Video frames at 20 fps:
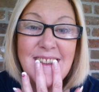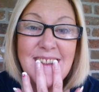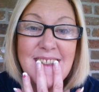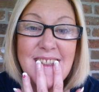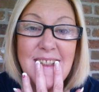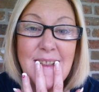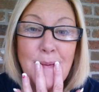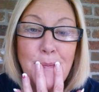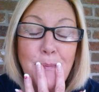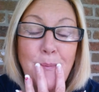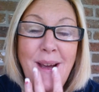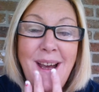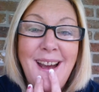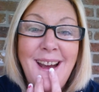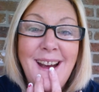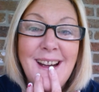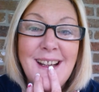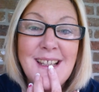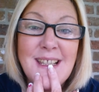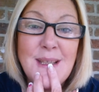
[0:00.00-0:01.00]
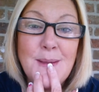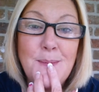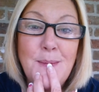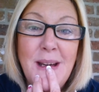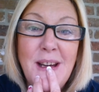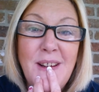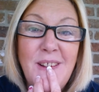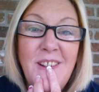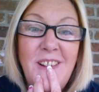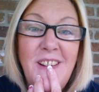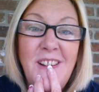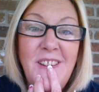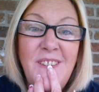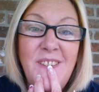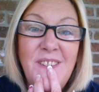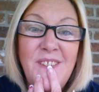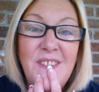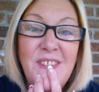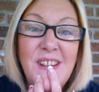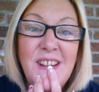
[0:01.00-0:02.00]
teeth back to make
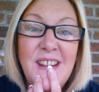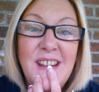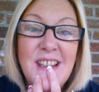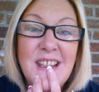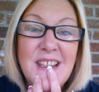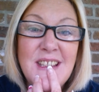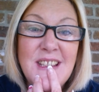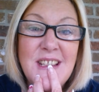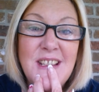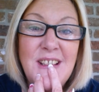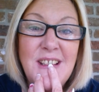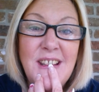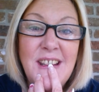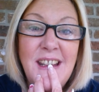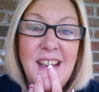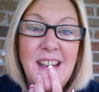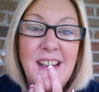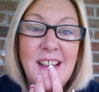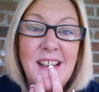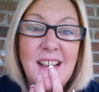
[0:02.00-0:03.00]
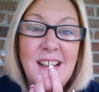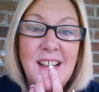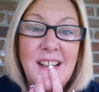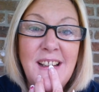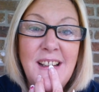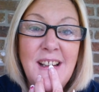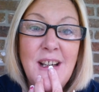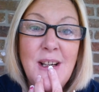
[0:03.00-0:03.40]
room for this tooth here,